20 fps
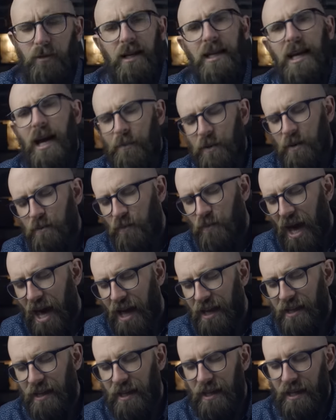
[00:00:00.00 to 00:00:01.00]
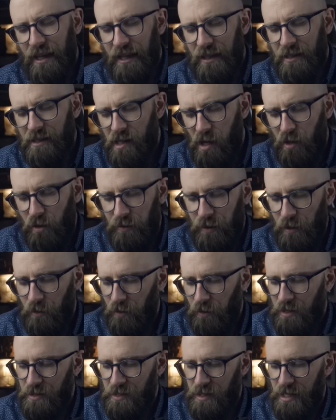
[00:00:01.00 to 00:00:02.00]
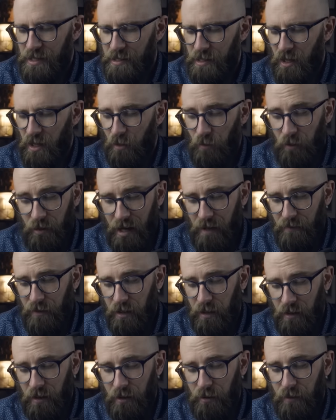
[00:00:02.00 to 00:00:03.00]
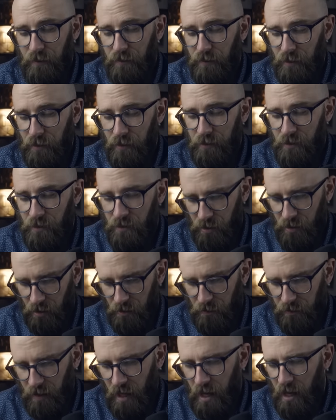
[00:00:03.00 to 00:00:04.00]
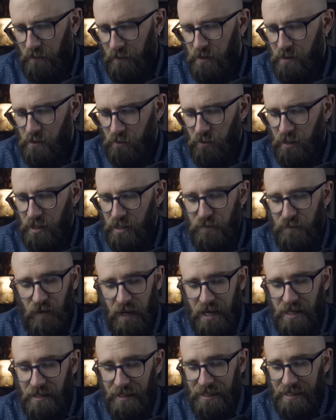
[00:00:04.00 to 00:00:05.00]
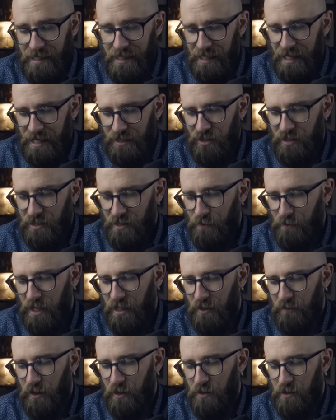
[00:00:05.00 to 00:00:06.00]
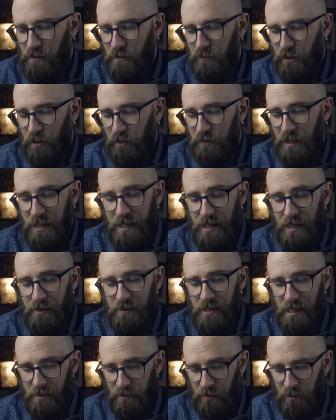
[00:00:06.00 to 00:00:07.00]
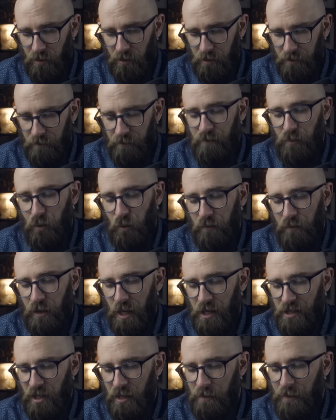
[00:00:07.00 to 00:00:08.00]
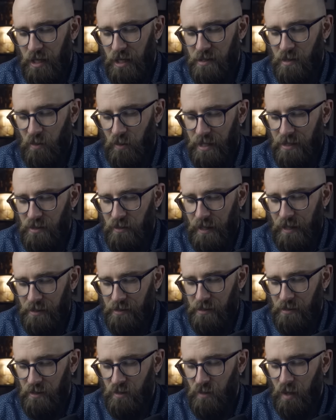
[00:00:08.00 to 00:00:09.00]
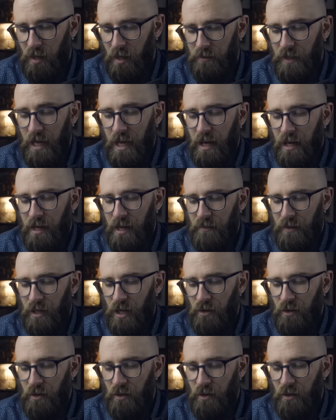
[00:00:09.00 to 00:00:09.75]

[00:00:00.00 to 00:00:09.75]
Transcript: really happened back in Circleville all those years ago, we'll never know the full truth. The story has faded into legend, and many of those involved are now dead and gone. Paul Fresher passed away in 2012, never